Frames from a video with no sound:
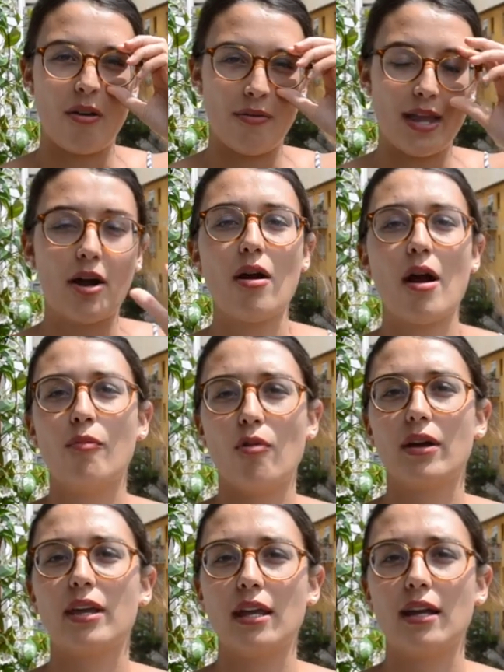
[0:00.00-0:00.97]
Now I'm
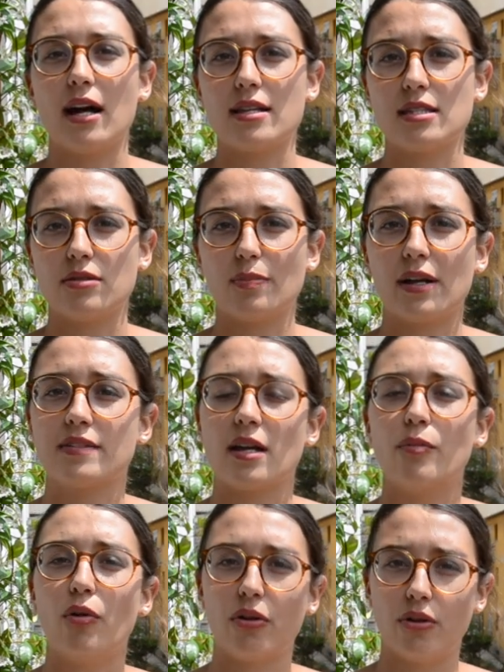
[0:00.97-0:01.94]
working as
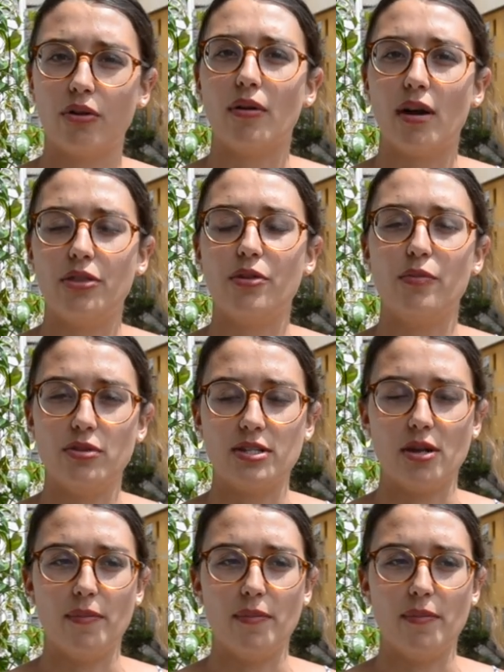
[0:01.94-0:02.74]
part-time worker at the museum